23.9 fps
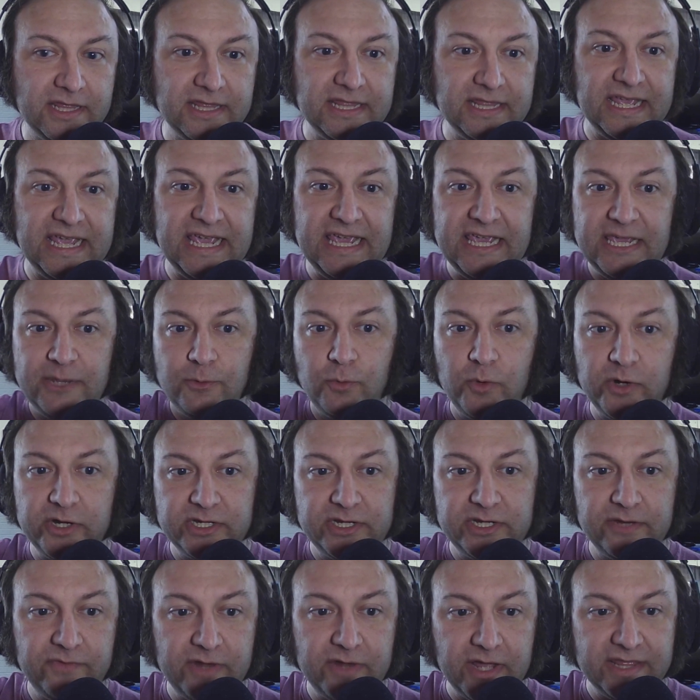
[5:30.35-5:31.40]
he wouldn't
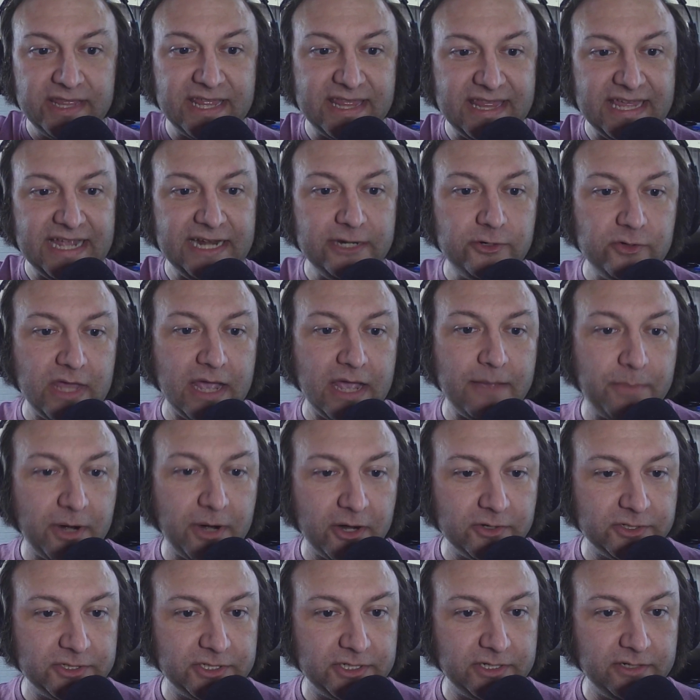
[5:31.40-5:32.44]
have done the thing to that
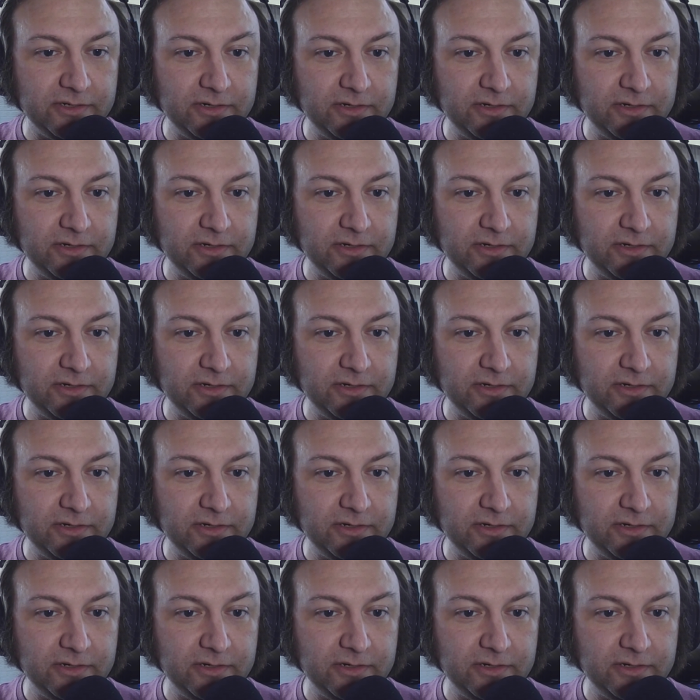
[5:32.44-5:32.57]
person.